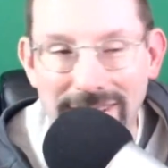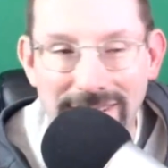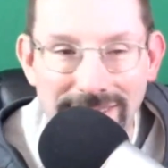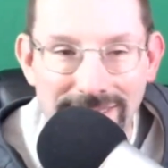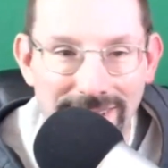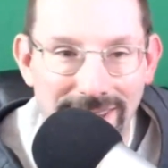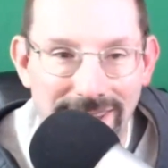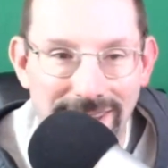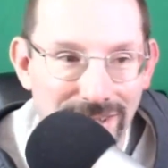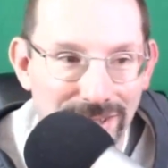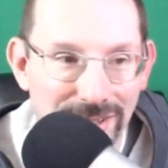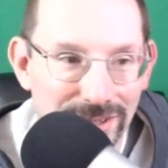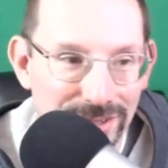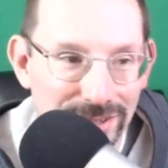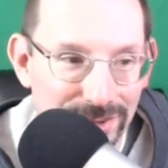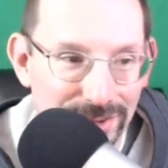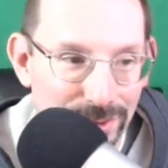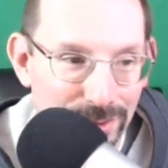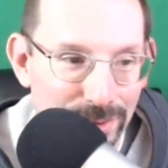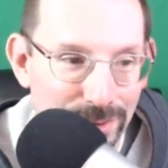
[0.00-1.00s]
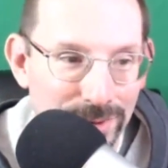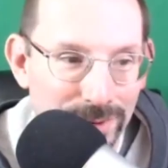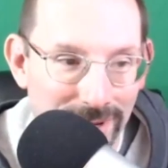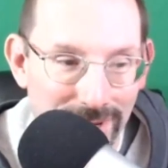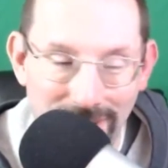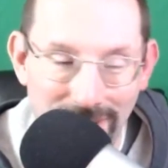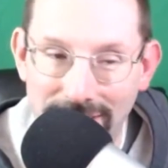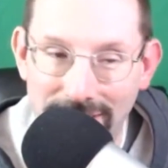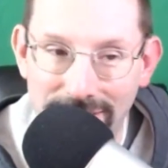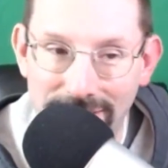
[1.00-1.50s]
it ends soon.
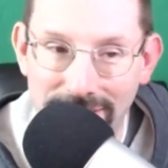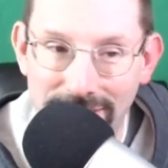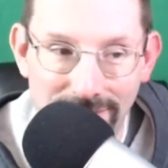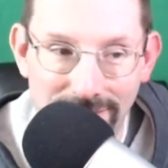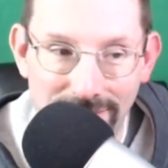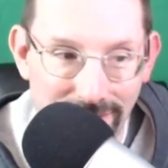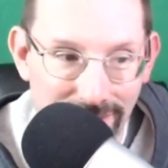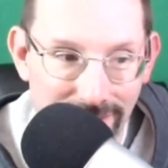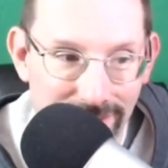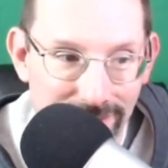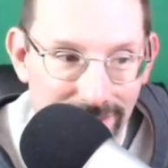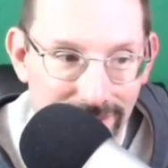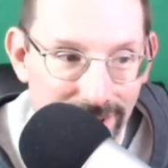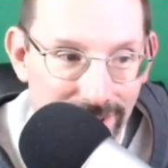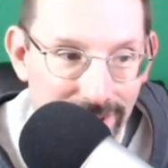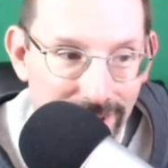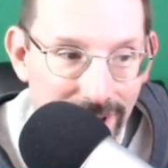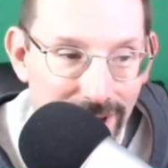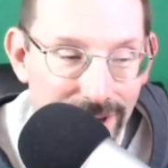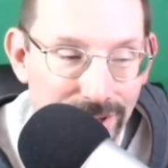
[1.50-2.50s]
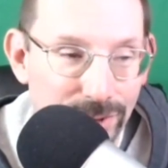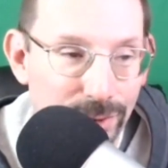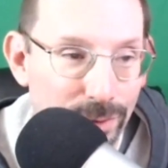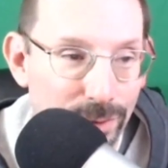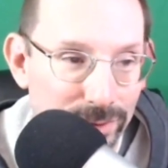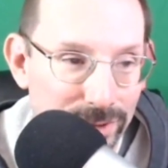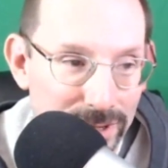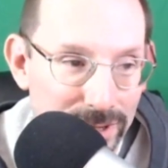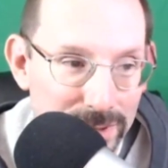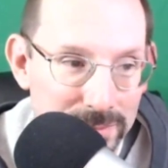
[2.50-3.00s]
I
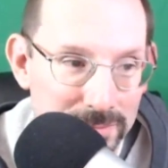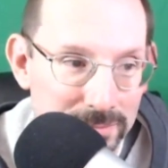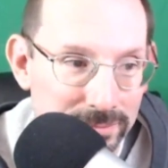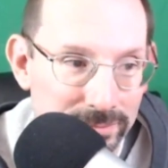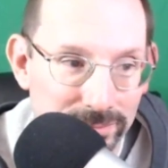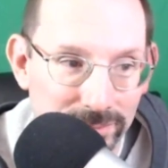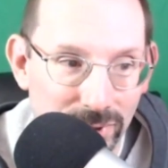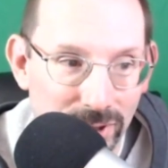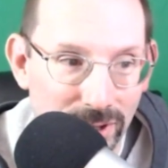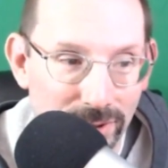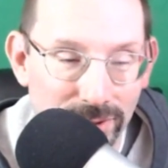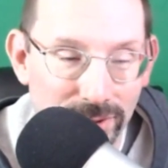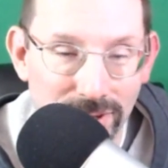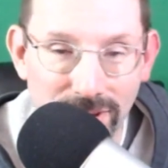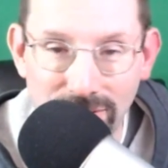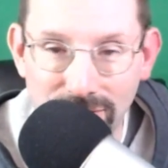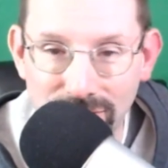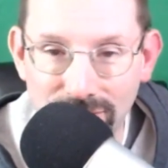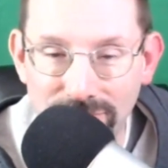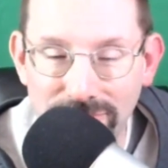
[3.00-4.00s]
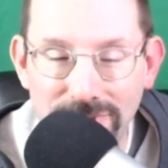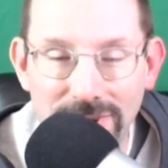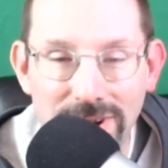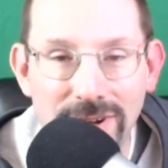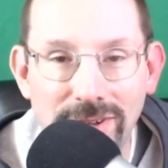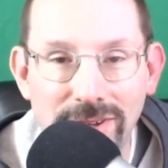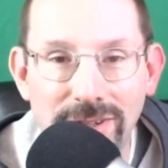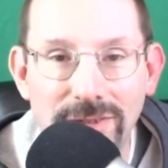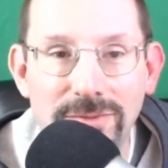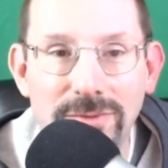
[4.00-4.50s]
told him, you know, here's your
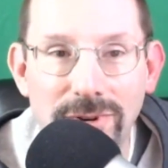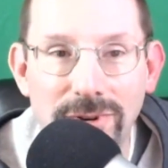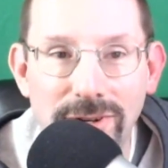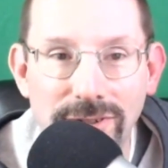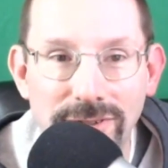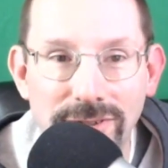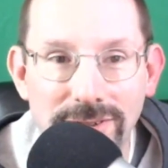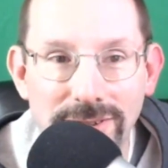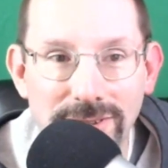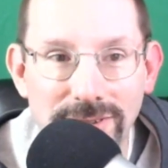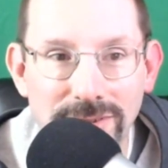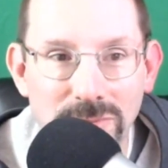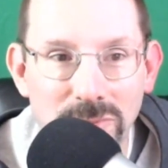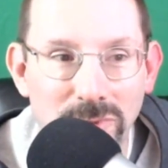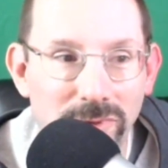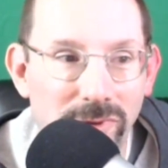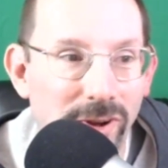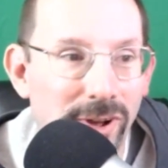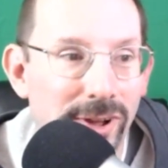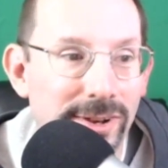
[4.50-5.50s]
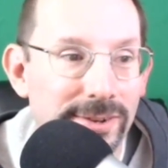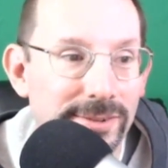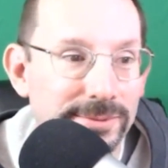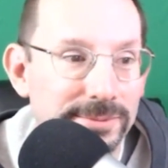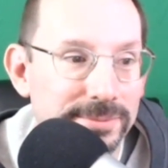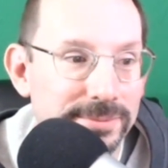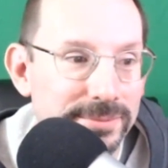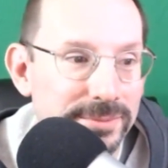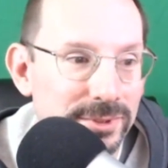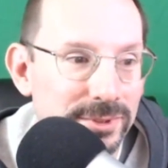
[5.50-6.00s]
final invoice. Let's move on.
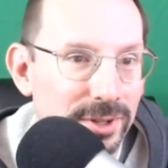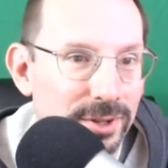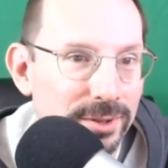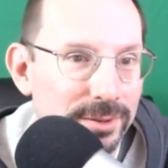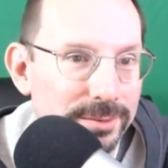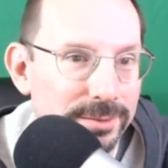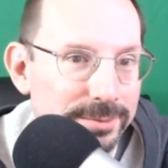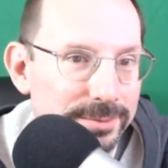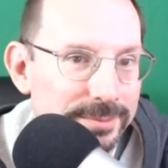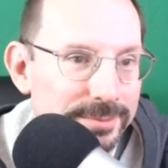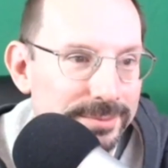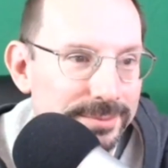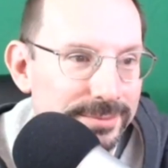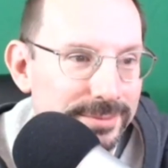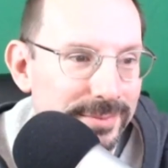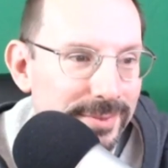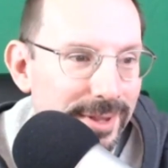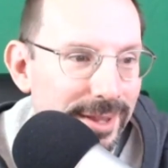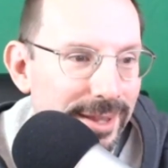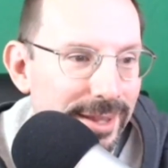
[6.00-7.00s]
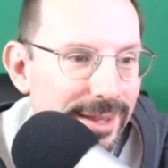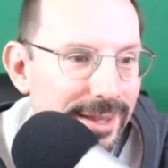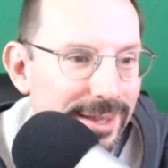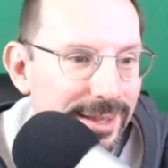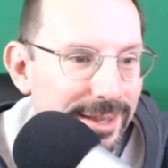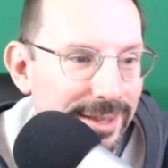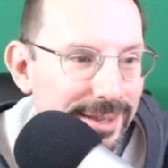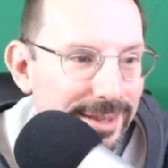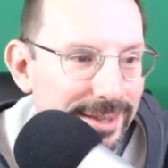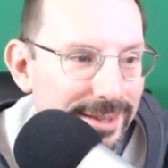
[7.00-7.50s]
So
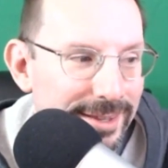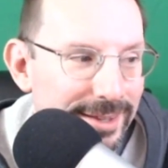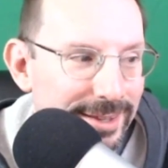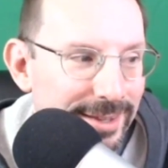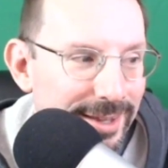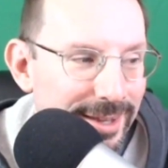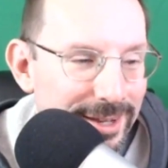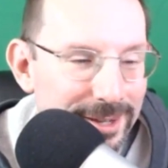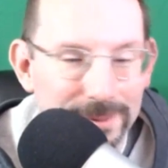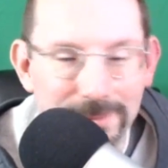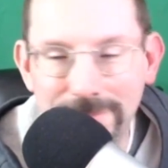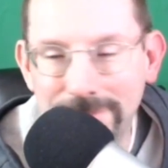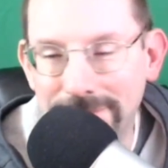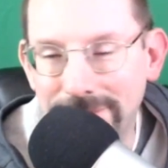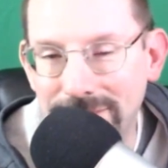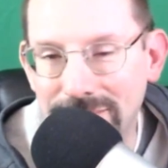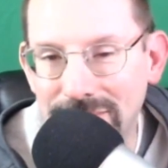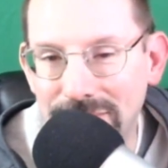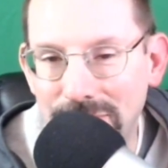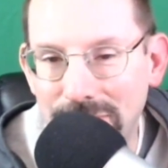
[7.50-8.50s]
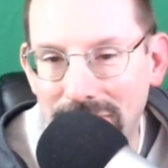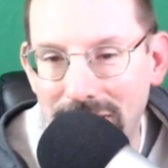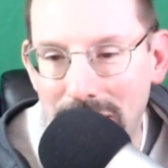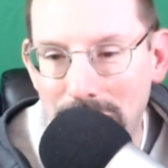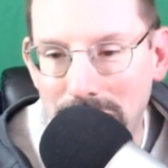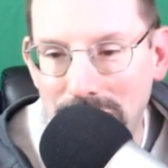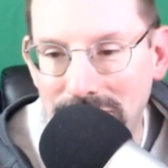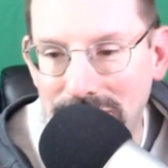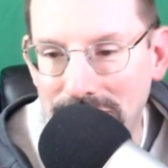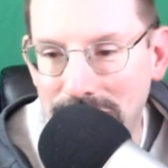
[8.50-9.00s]
yeah, we'll see what
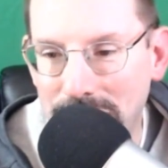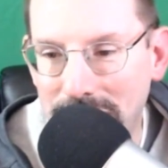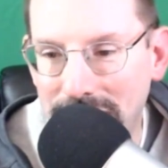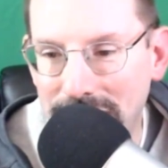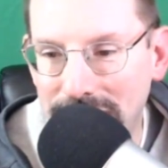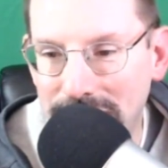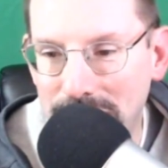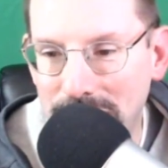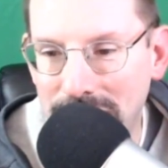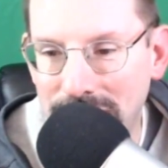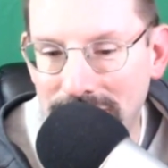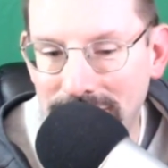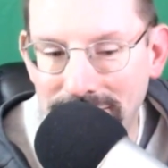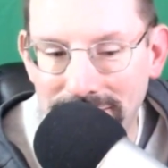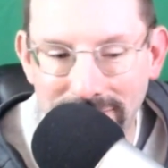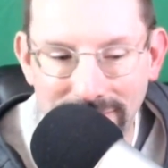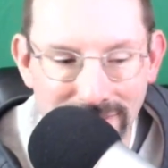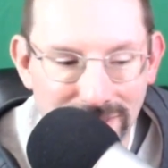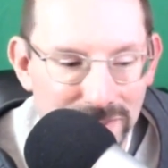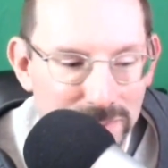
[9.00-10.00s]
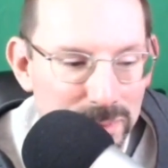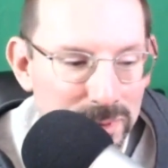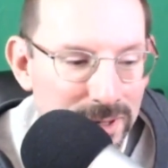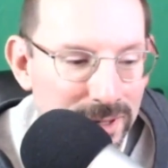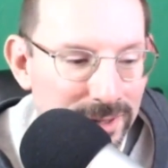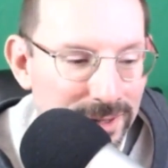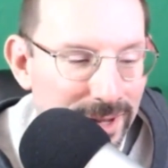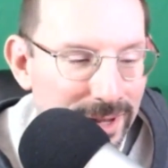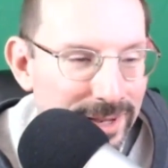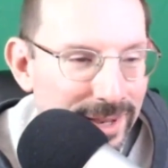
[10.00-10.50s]
happens. But it's been
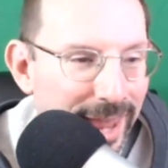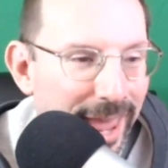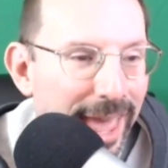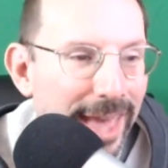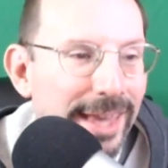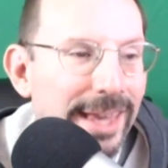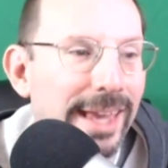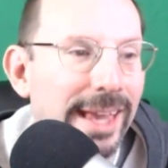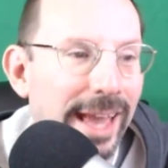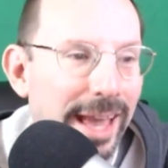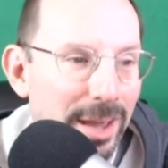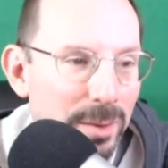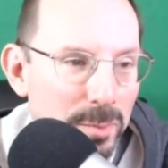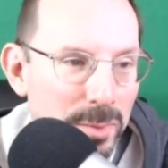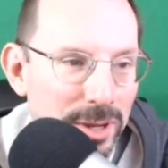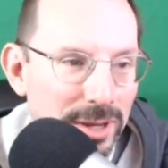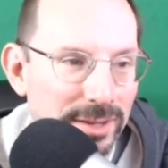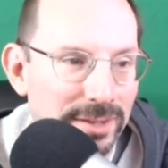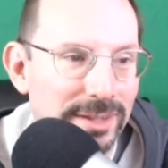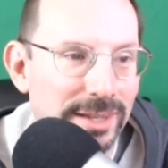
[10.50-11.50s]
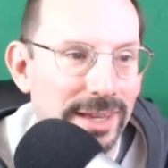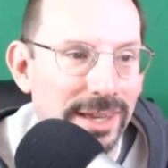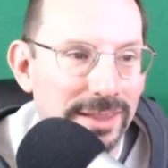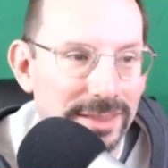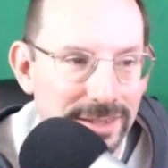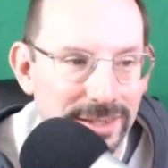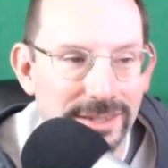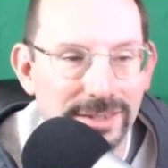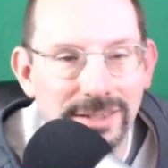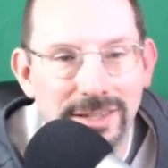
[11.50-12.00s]
nagging at me to get
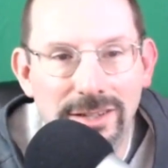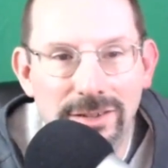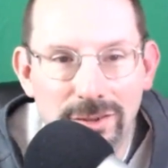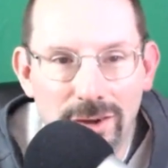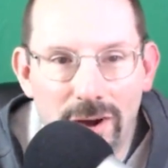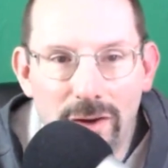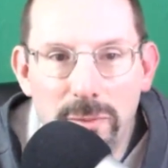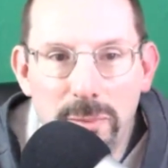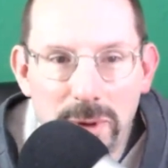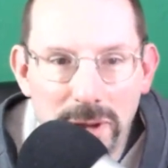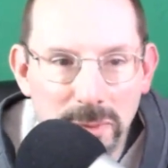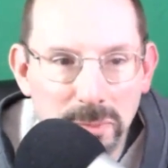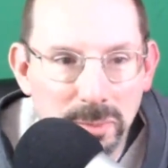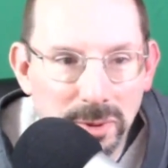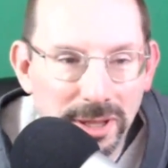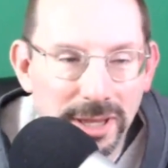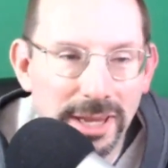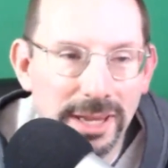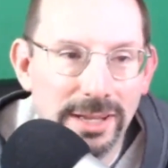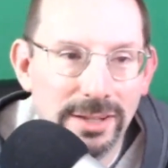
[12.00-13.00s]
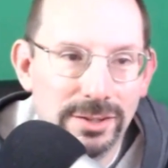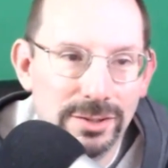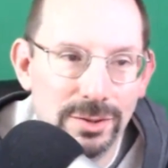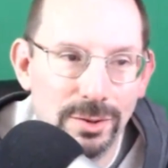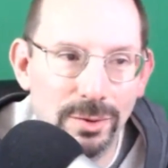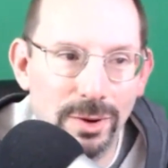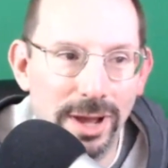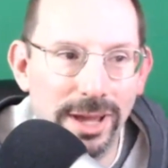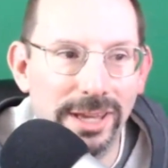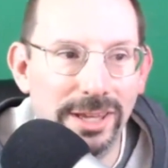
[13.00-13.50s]
these things off my plate
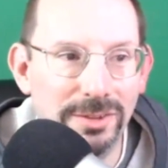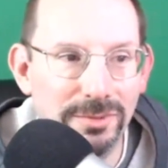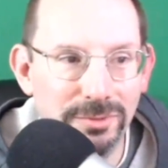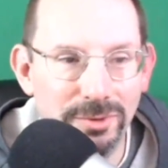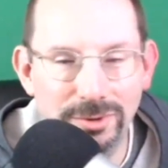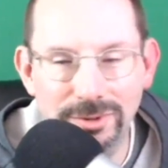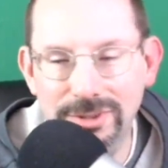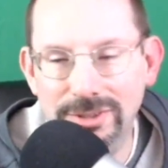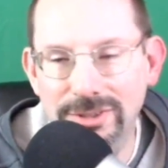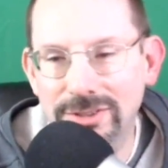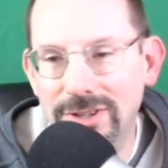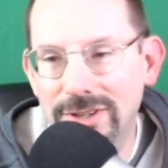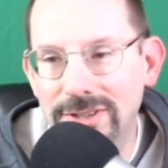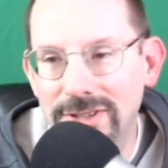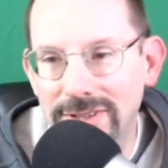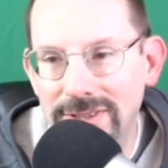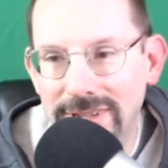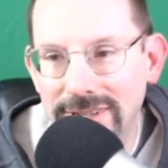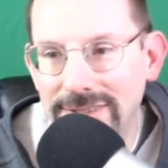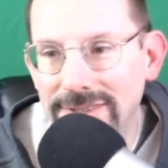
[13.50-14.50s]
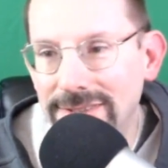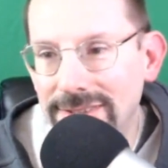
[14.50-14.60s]
so I can focus on the things